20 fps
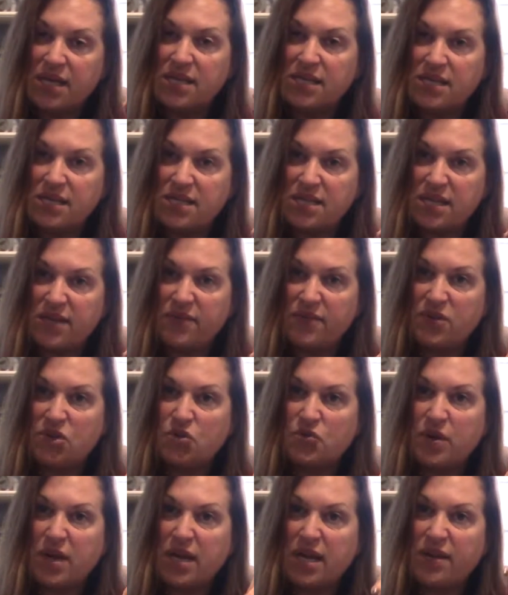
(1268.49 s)
to see if it's
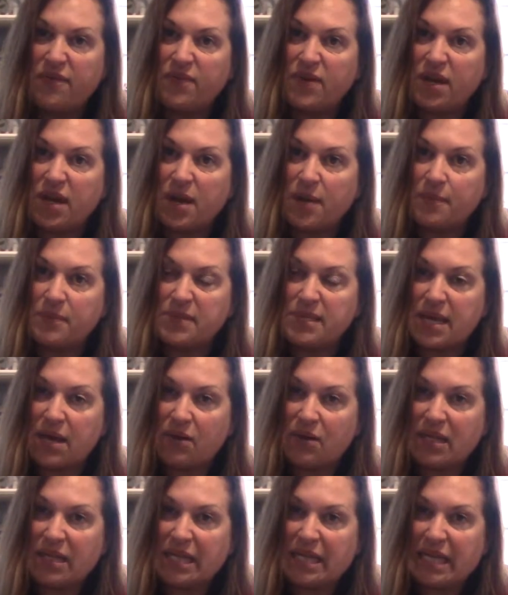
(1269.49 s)
ready, if it comes
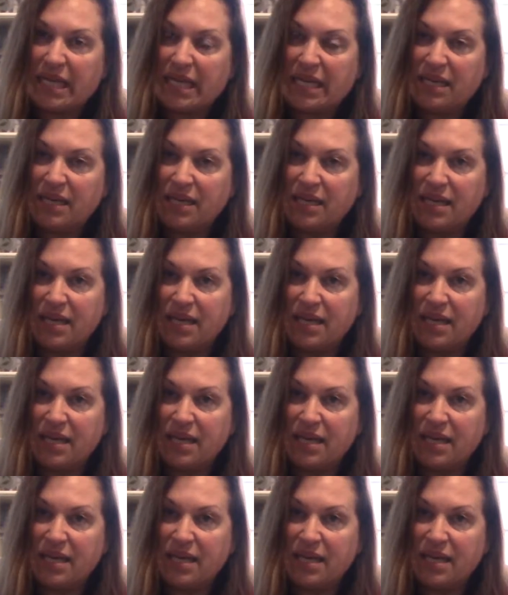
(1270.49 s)
out clean.